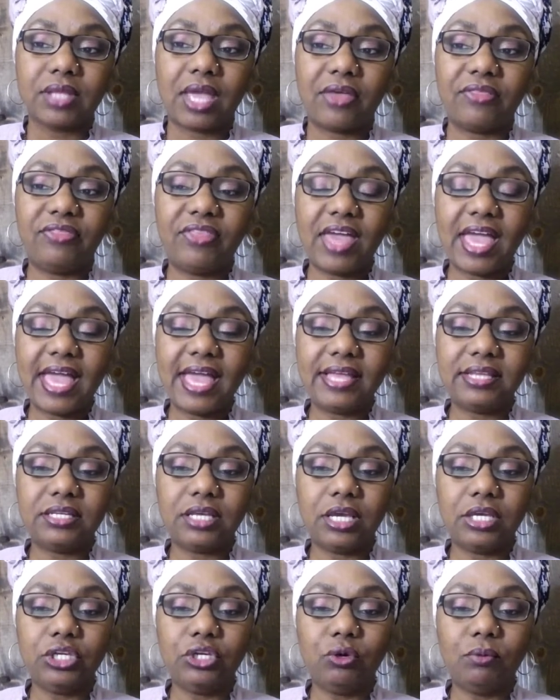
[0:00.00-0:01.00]

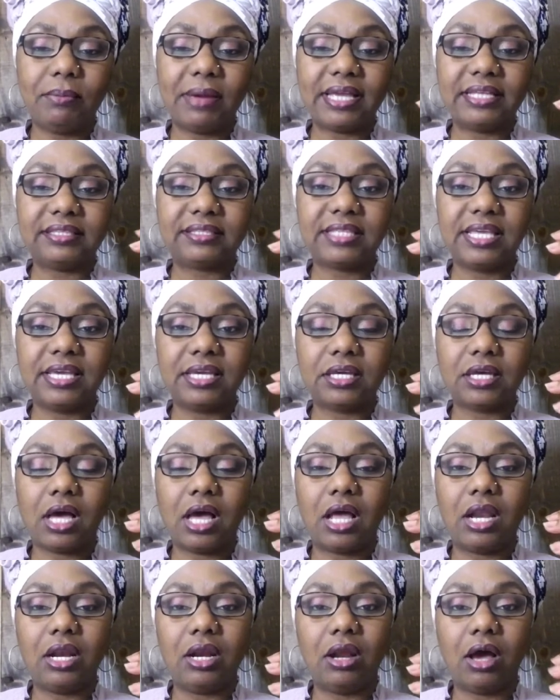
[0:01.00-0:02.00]
Then you might think
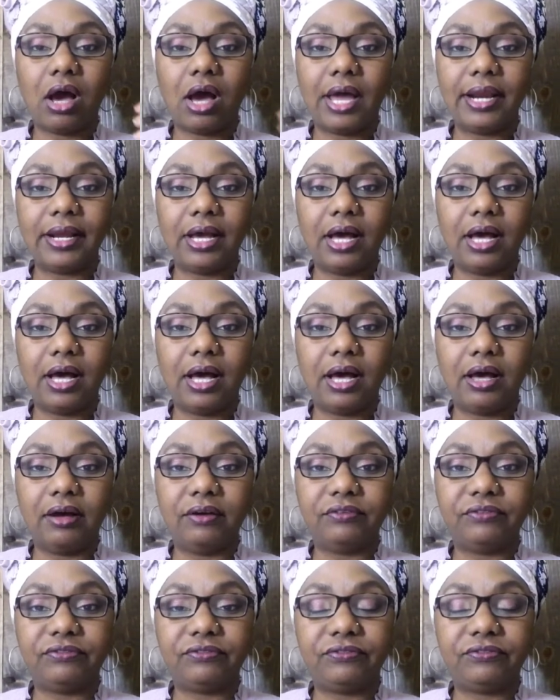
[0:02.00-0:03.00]
a lot
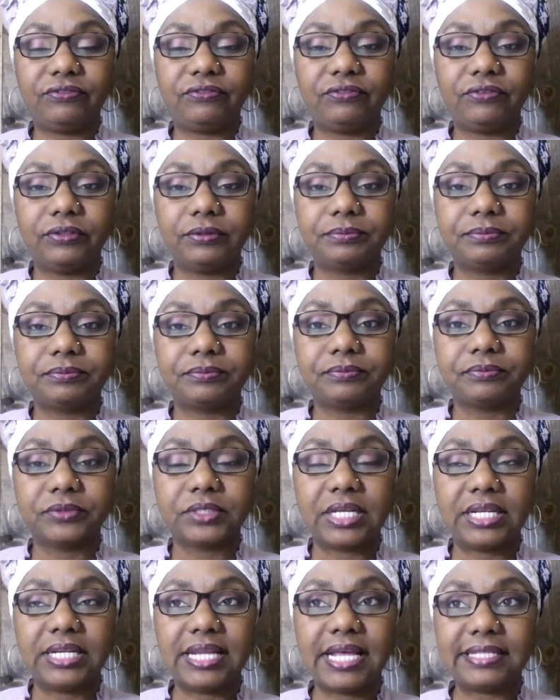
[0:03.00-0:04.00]
of,
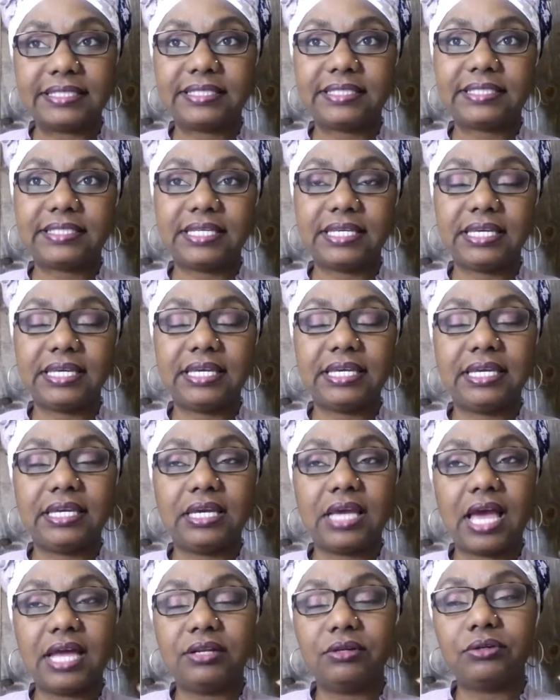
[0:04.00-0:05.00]
let's see,
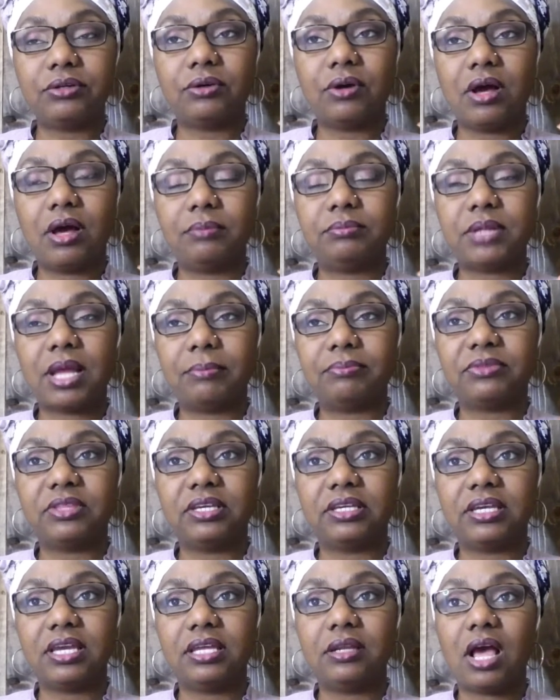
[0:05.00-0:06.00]
I don't know, I'm
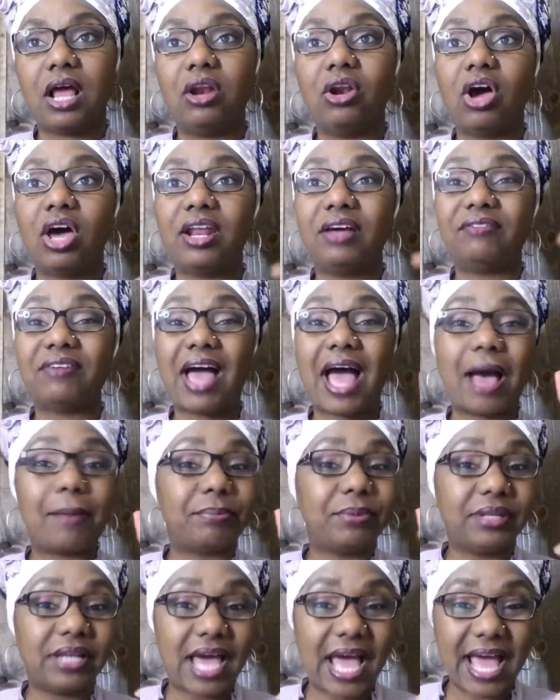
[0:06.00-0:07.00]
thinking a lot of
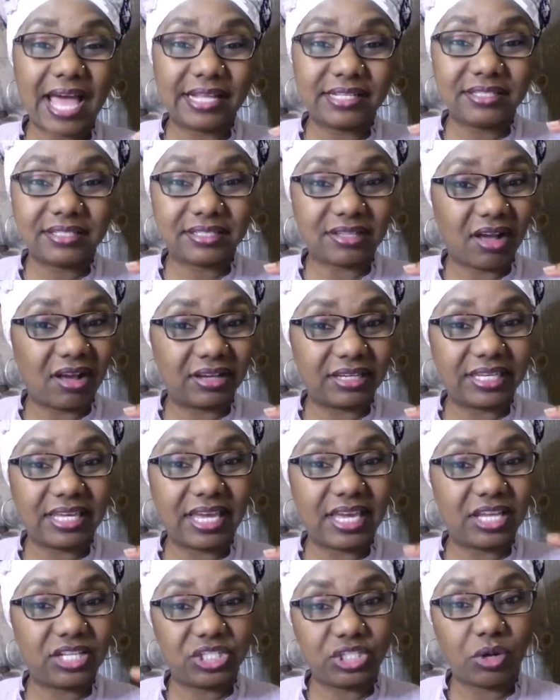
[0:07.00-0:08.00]
Apple ads are
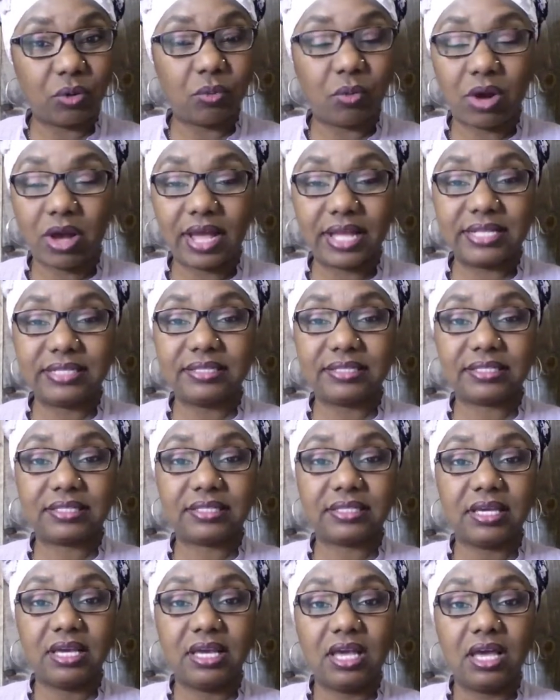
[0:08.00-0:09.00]
geared
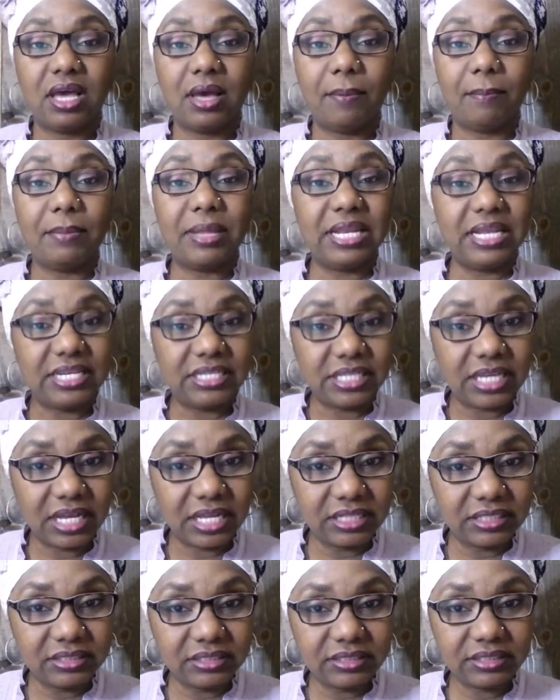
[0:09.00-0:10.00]
towards
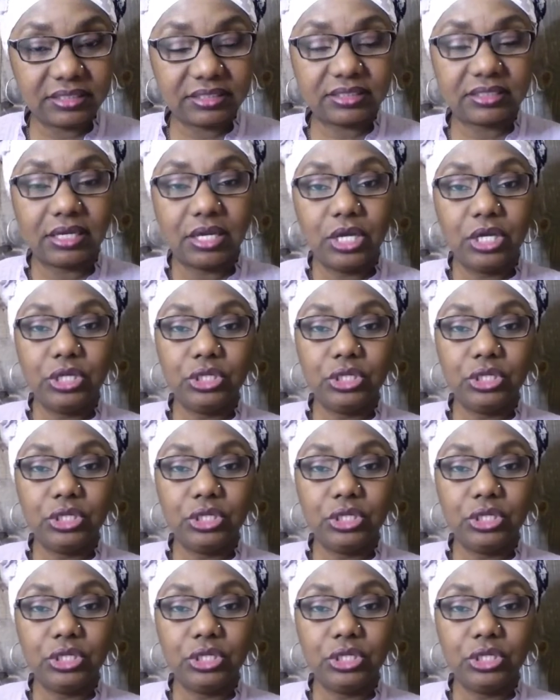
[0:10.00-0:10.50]
millennials.